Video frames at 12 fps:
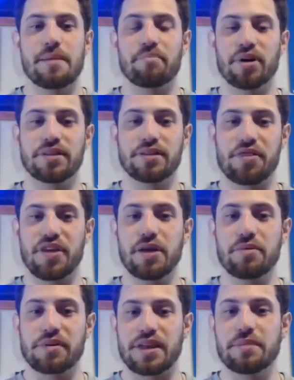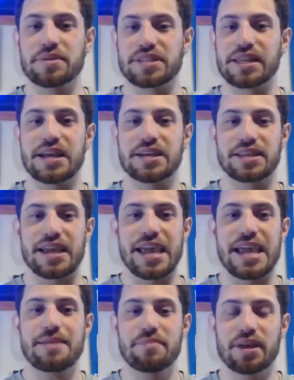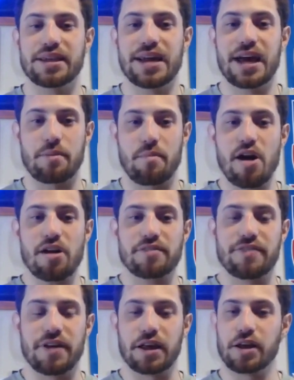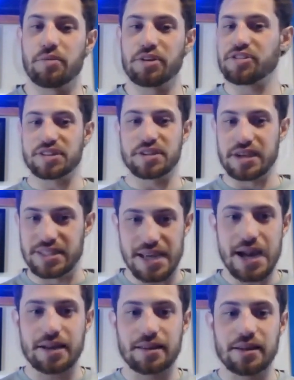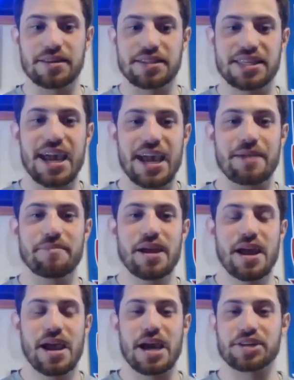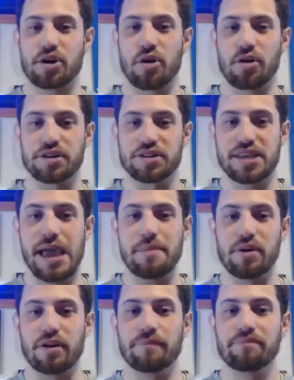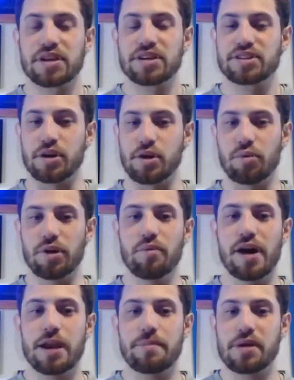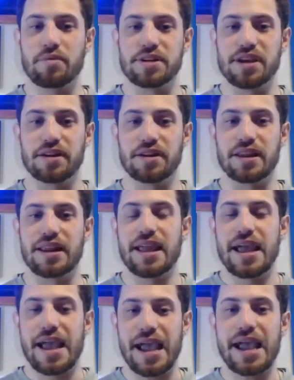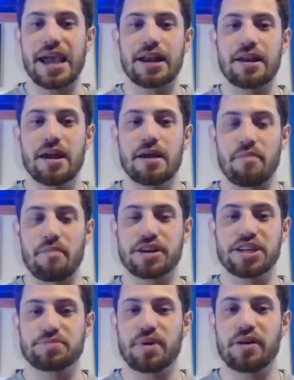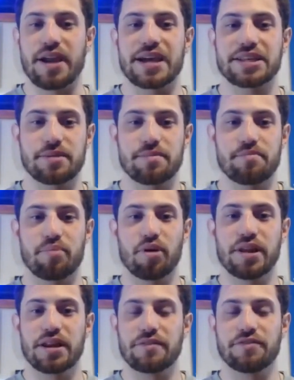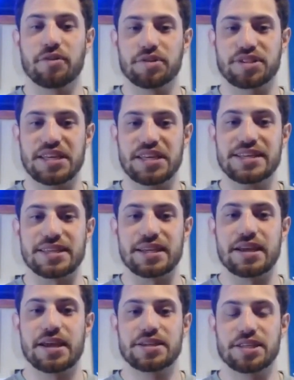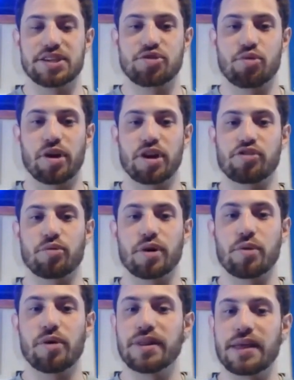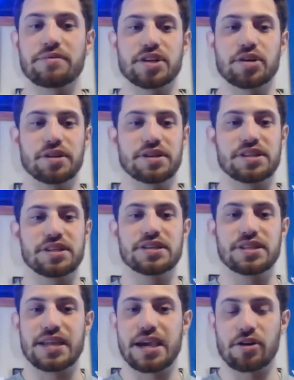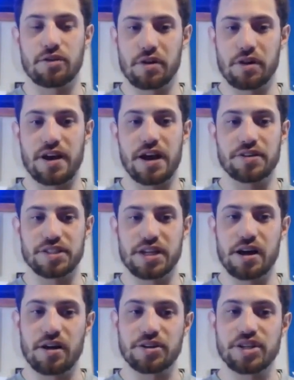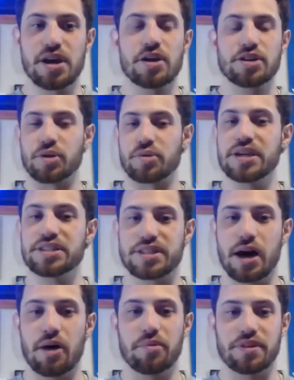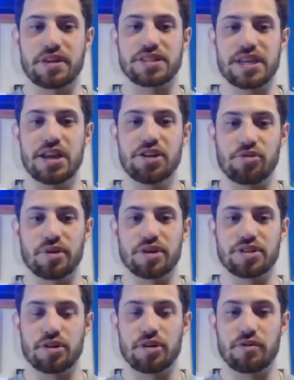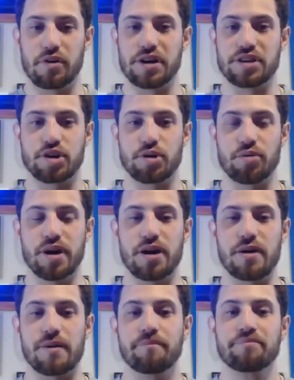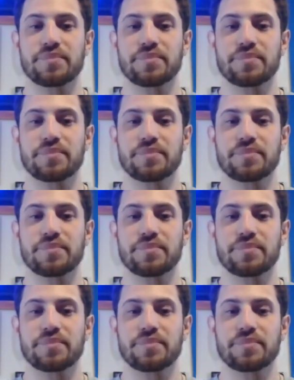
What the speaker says: But the thing with him is that he has an $8 million market value, which is exactly the same as Curtis Samuel. So you wouldn't want to be redundant. And Marquise Brown hasn't put in a full season since 2021. That was the only season he had over 1,000 yards. So he's dealt with his injuries over his career.